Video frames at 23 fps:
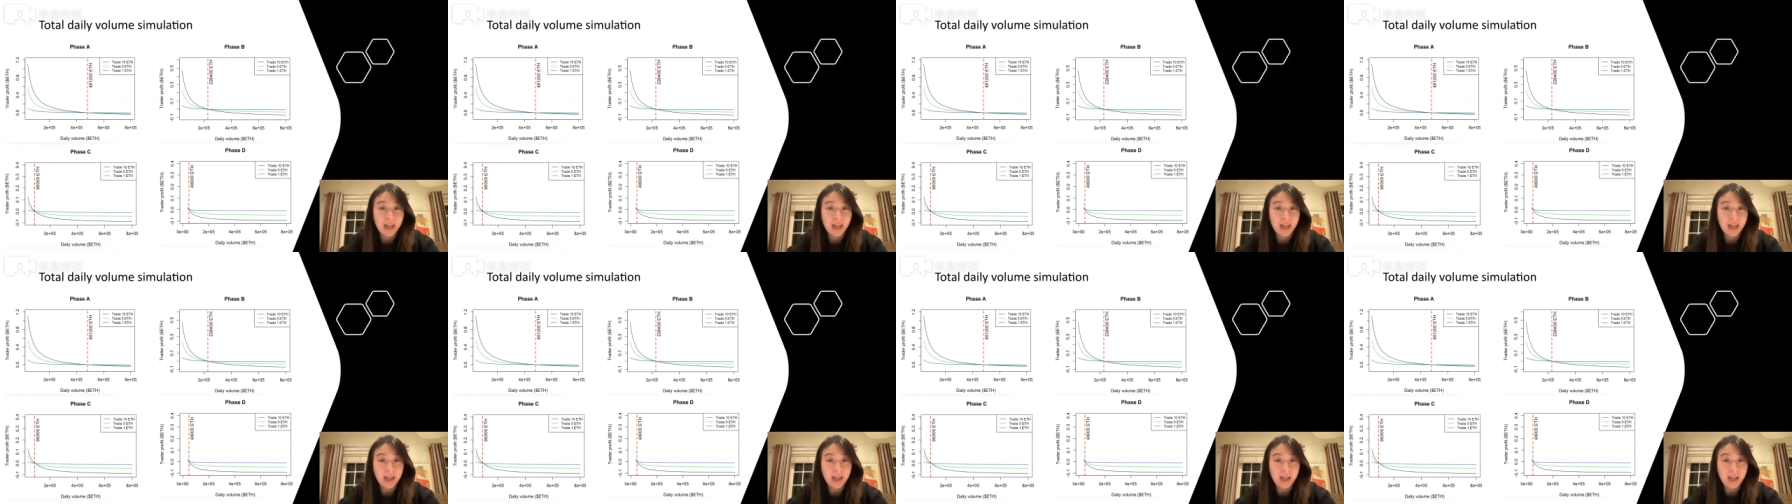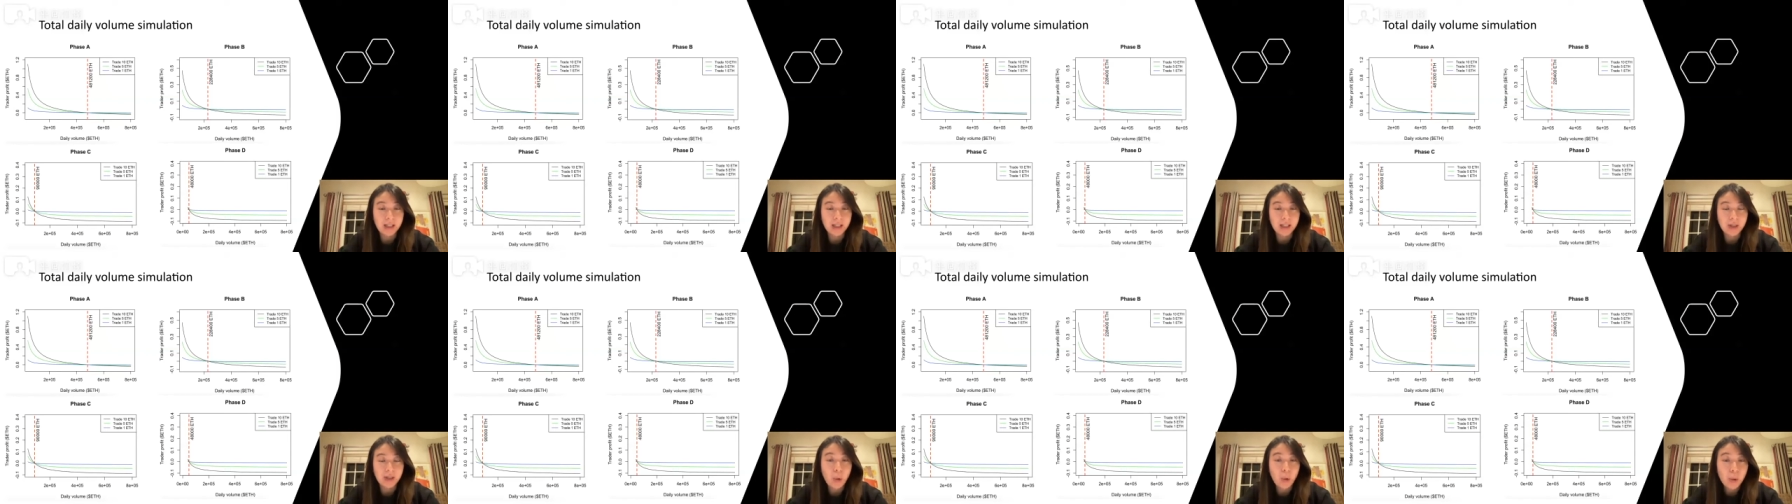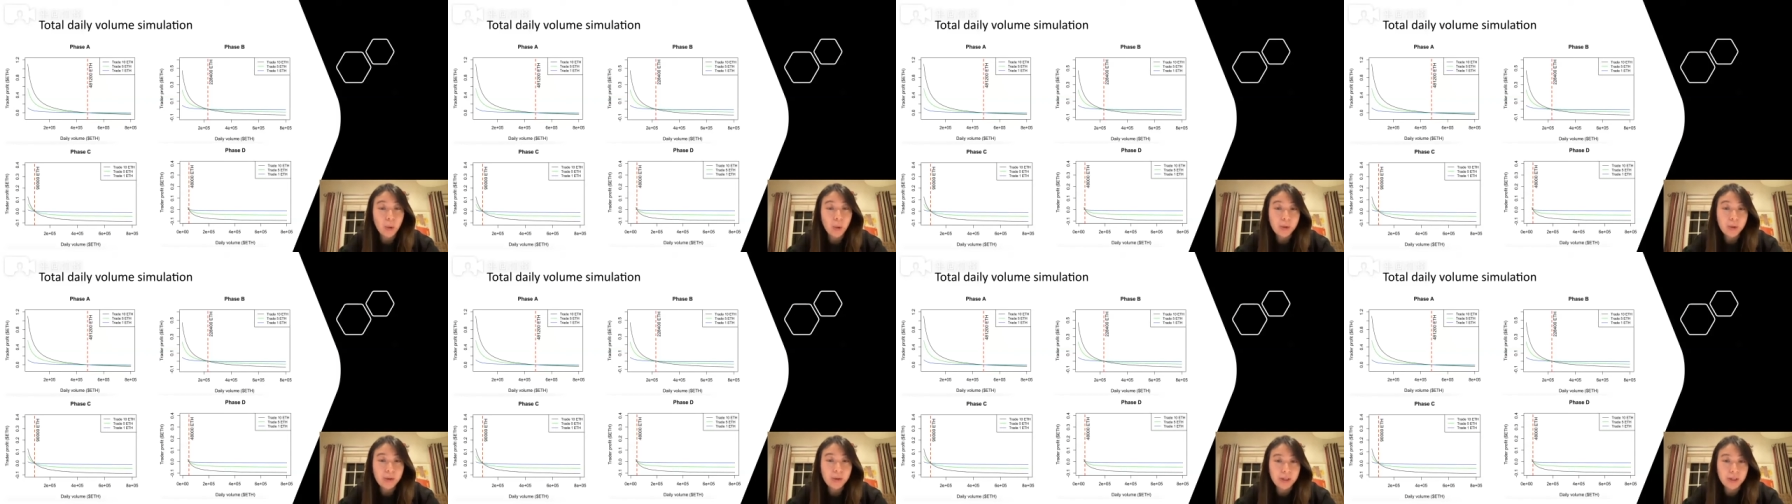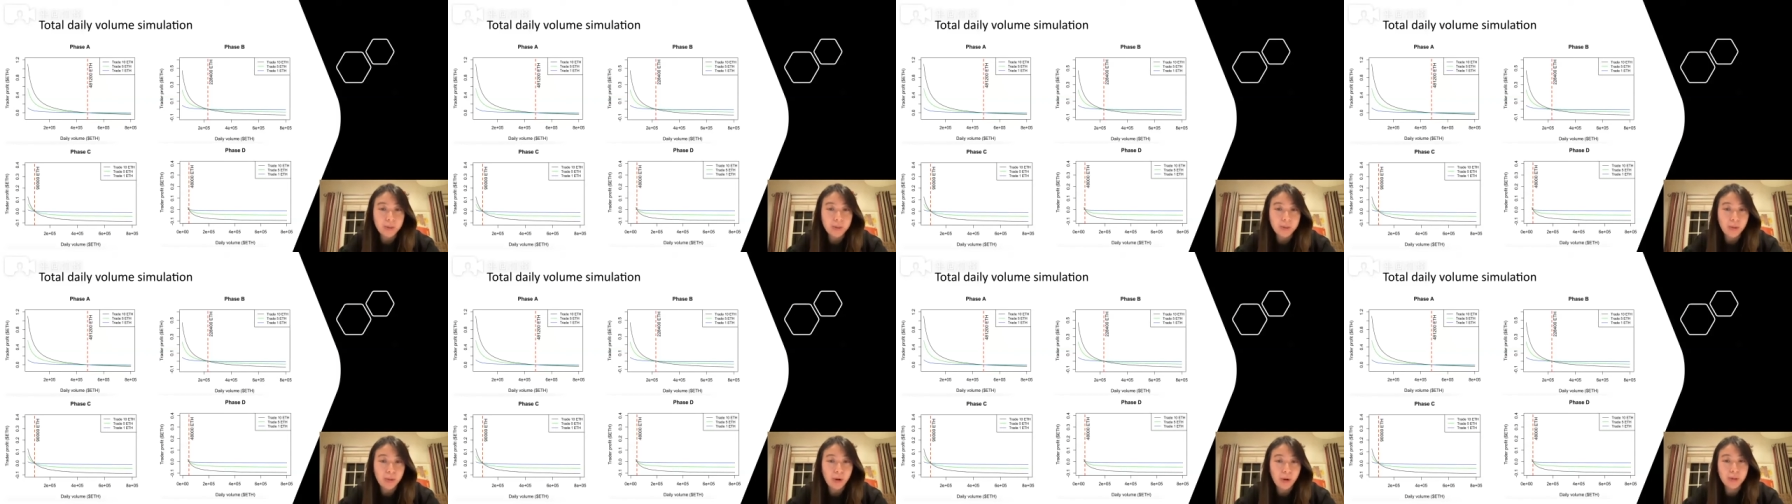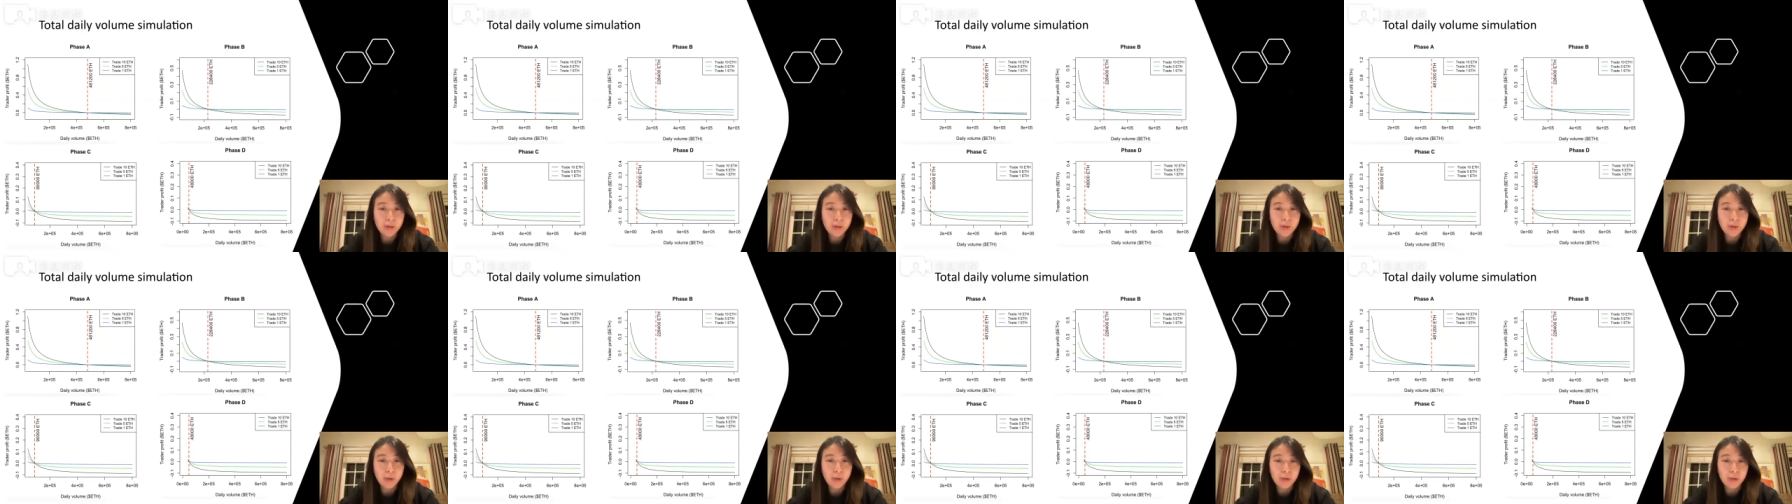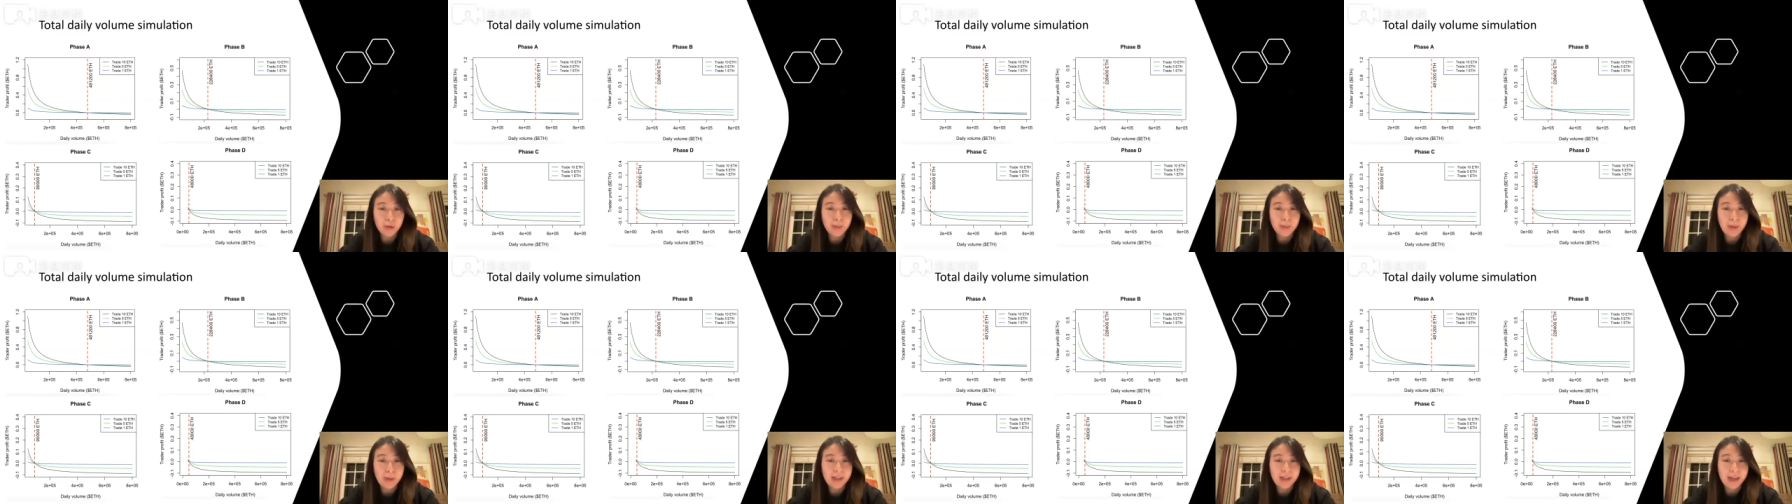It's almost impossible to
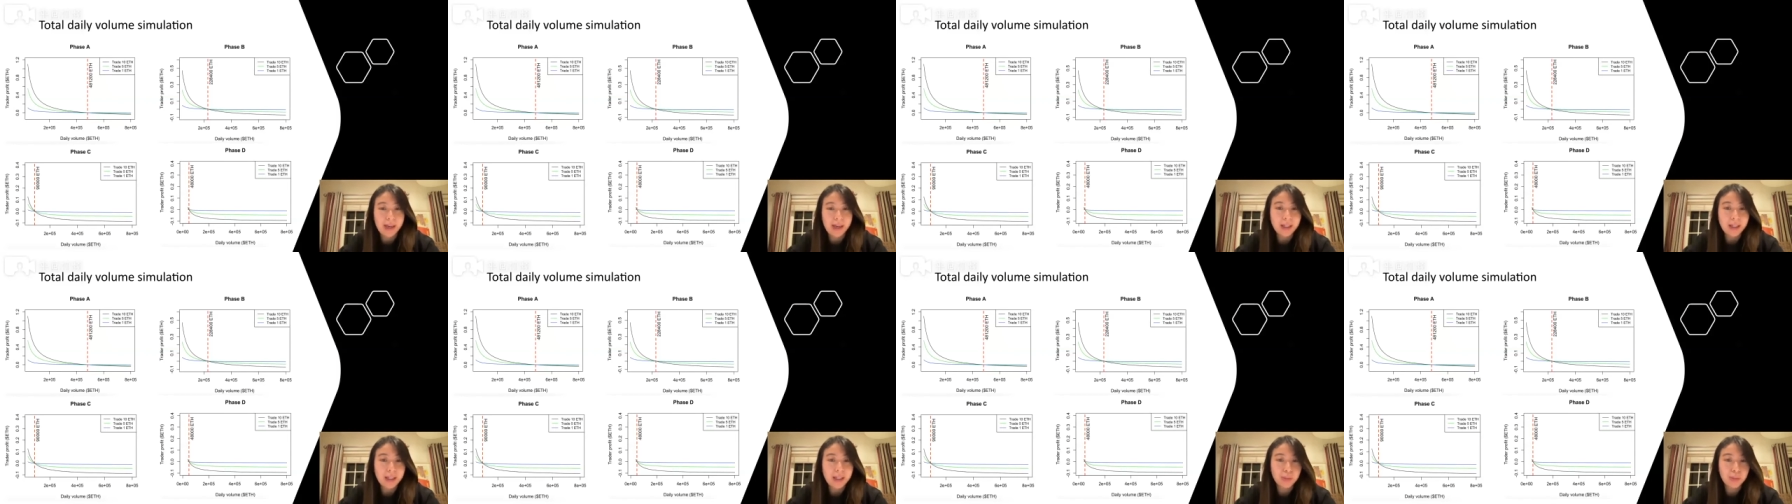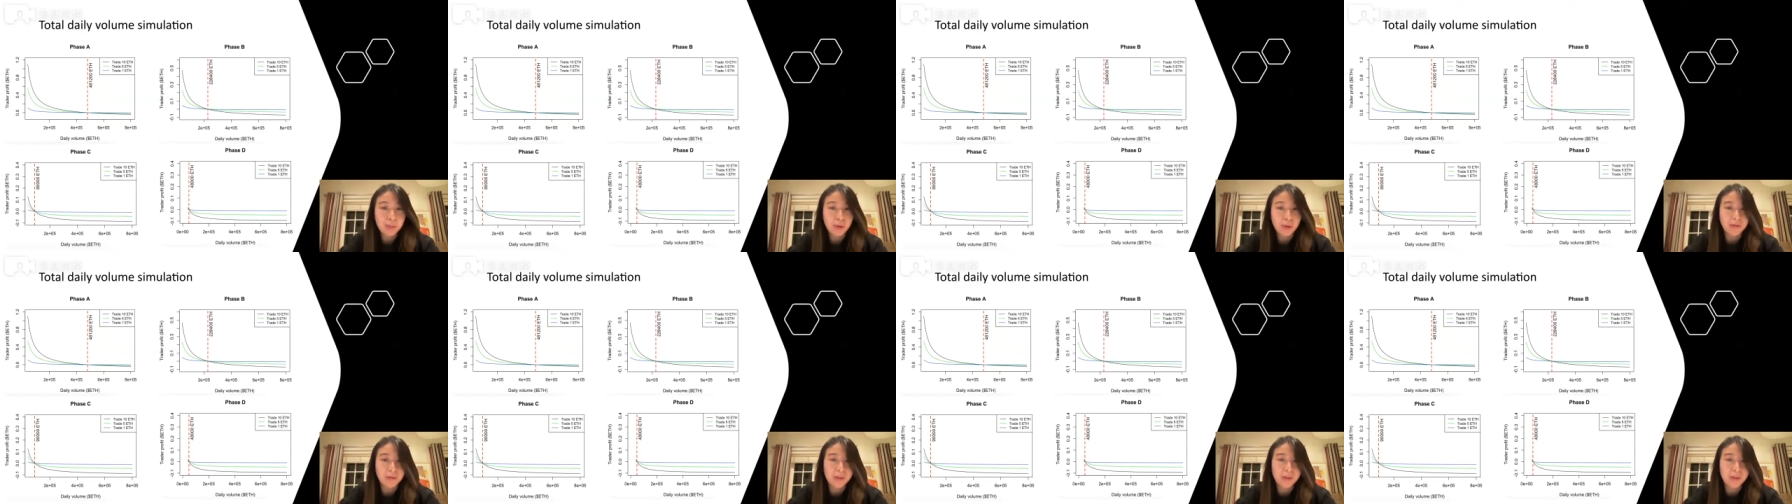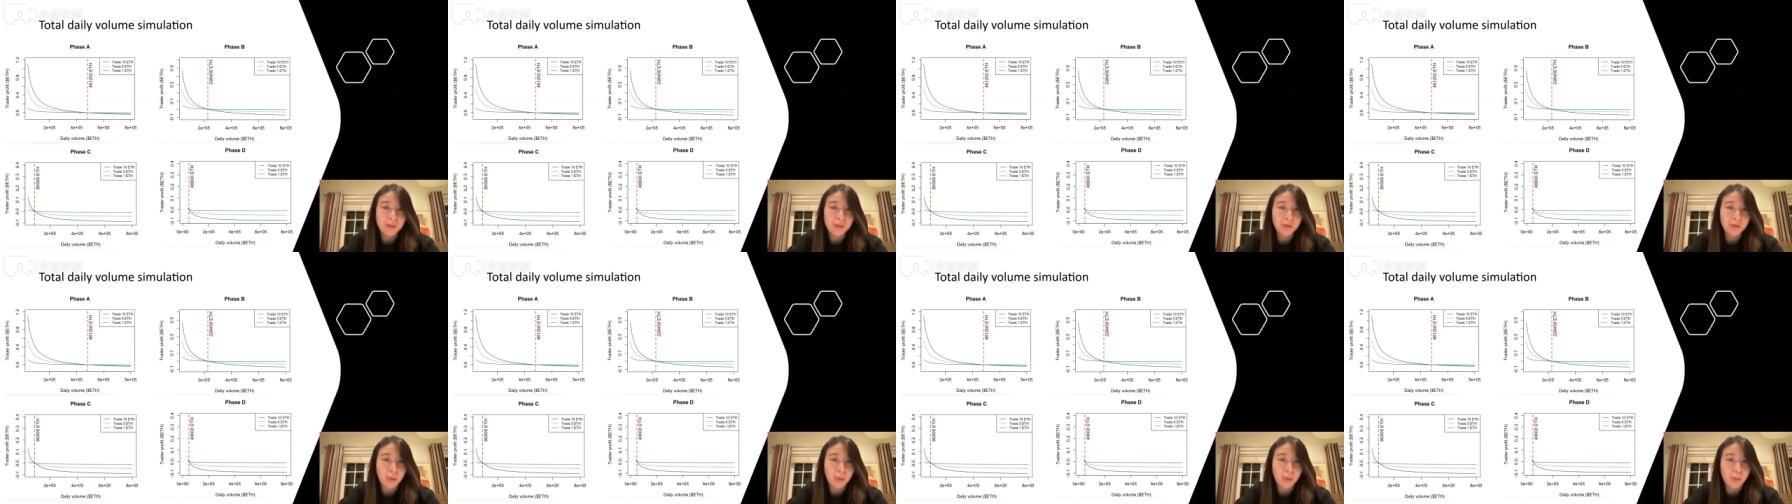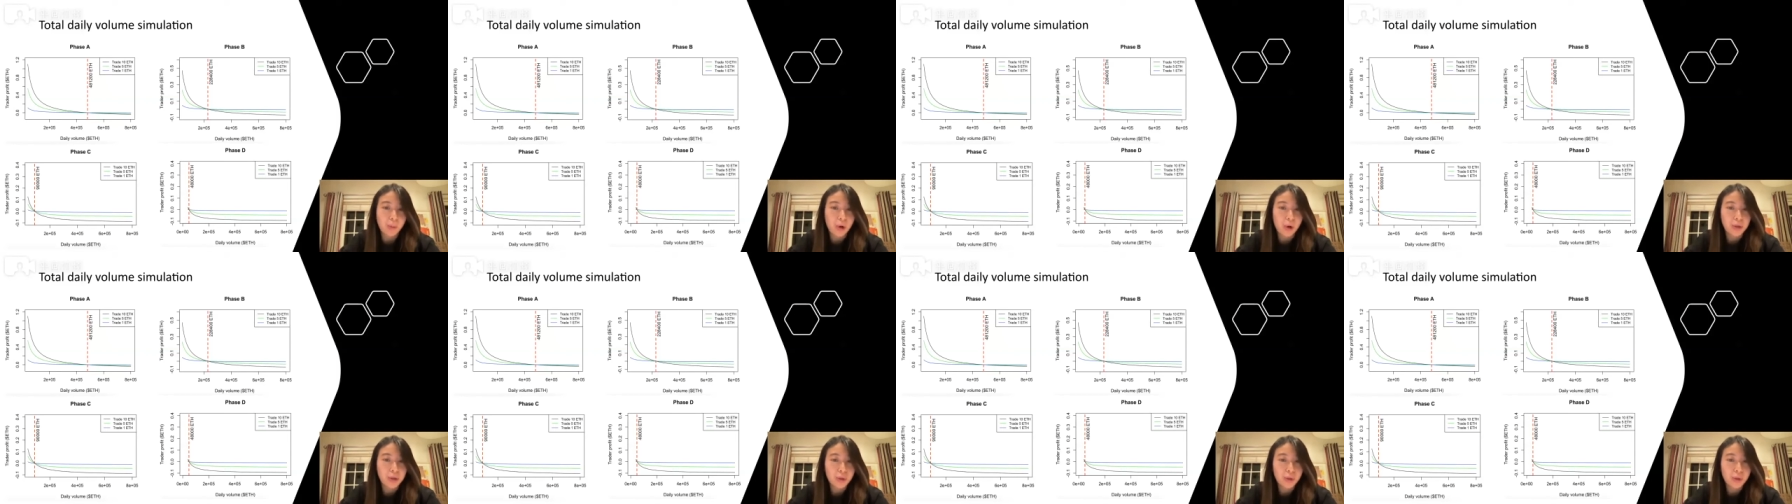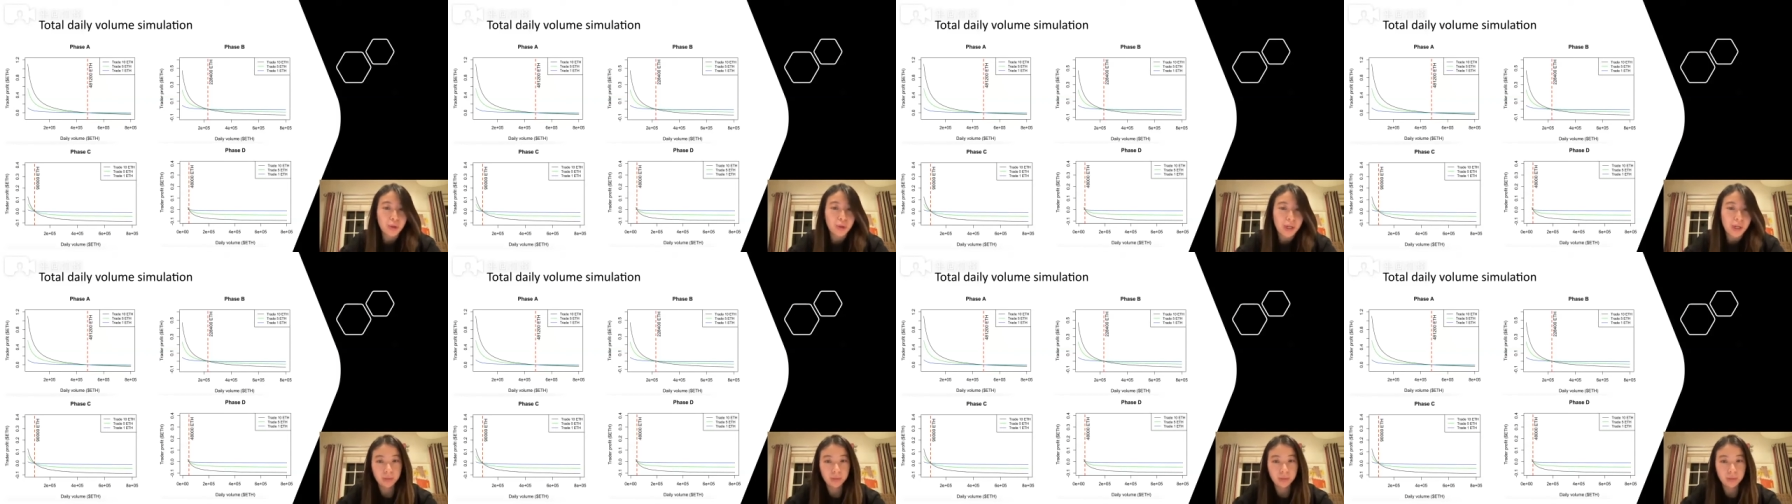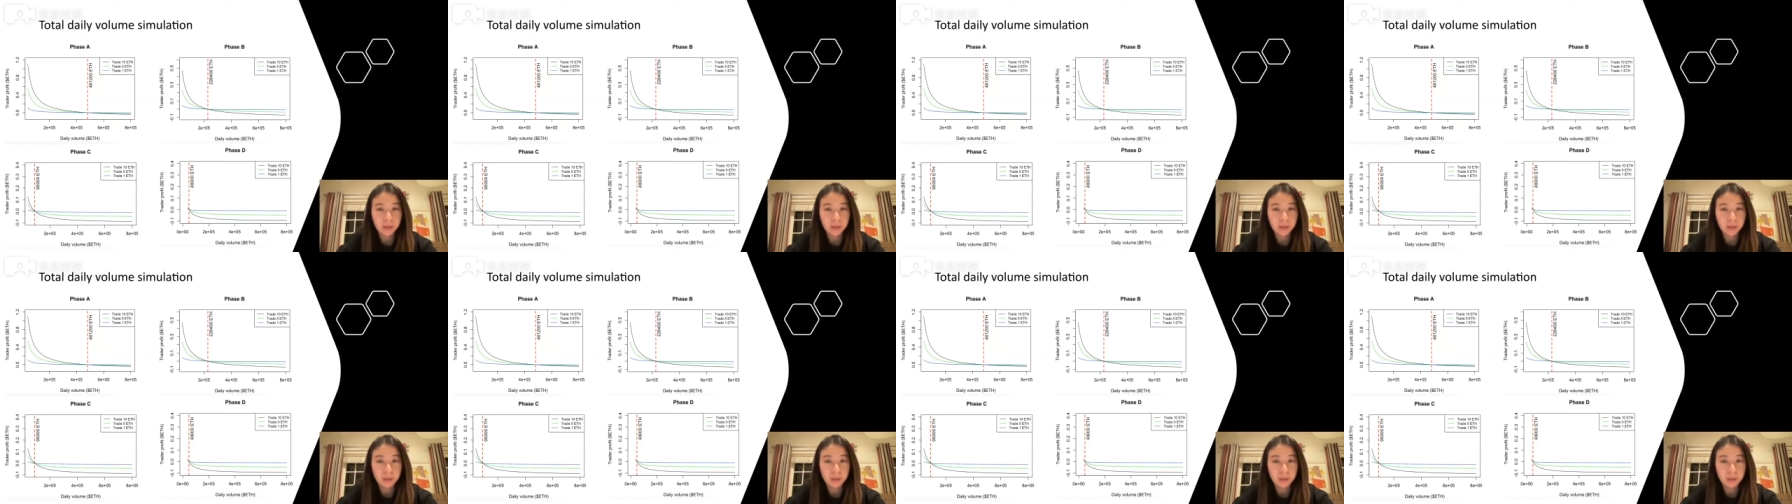make any profits from wash trade.